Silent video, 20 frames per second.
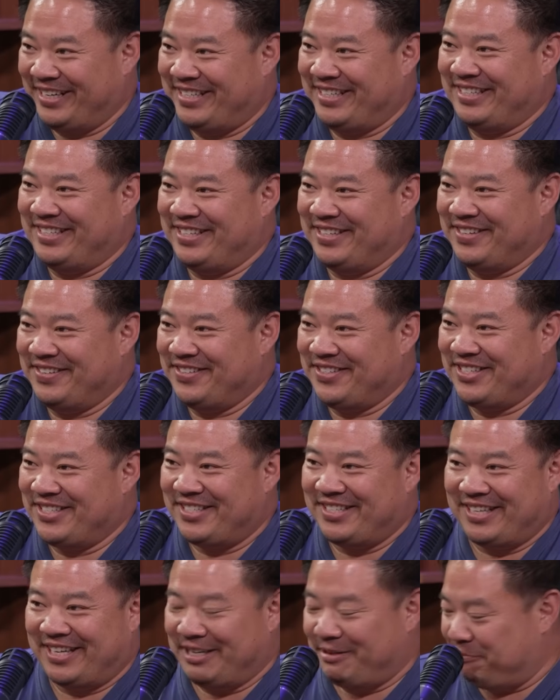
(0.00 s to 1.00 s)
to do. Just
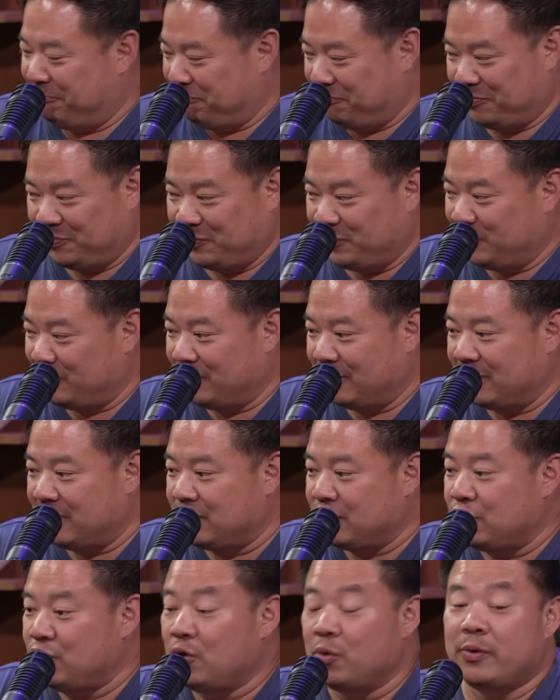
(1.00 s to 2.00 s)
like,
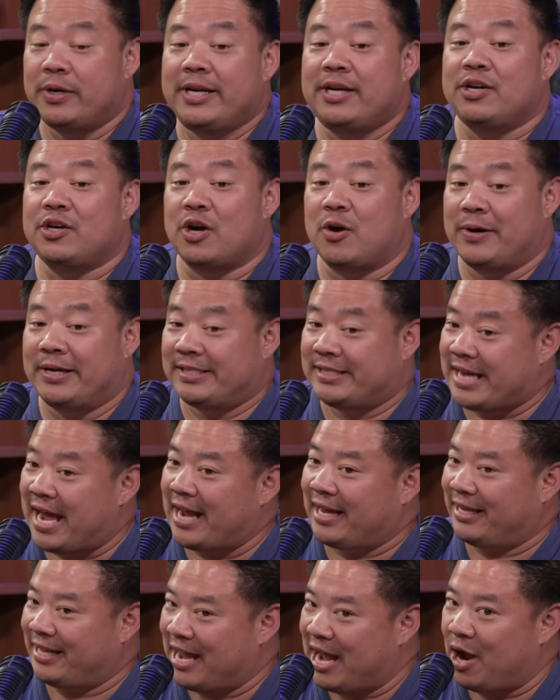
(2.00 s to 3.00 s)
you don't need to know
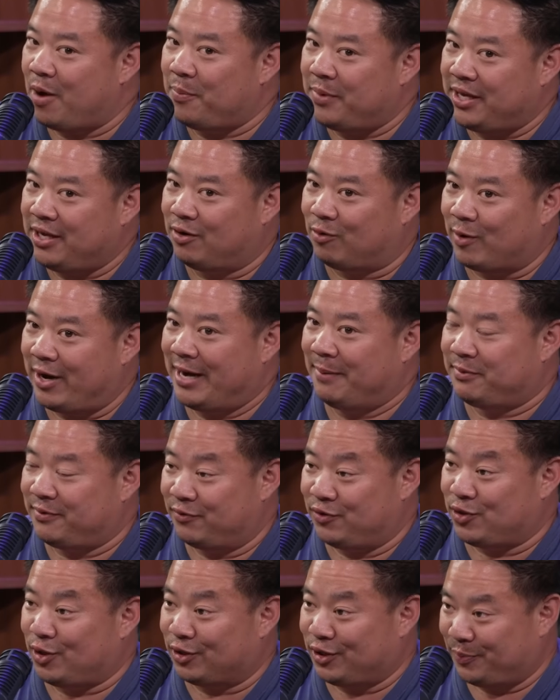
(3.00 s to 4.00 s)
exactly how many grams of
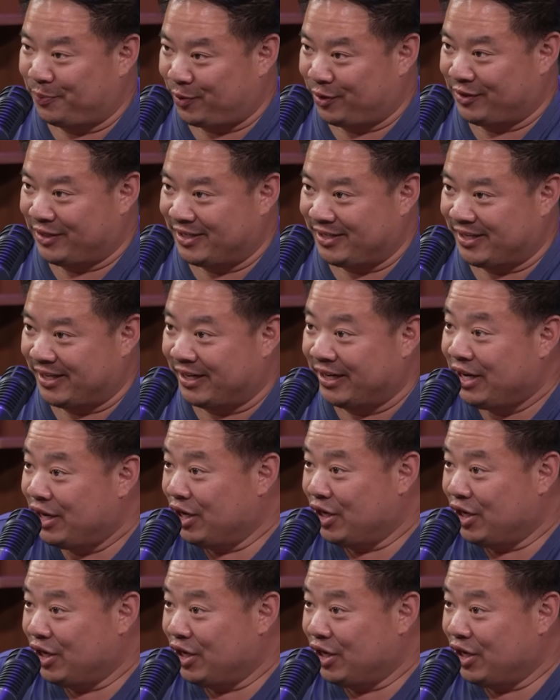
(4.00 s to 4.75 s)
salt to put in this thing.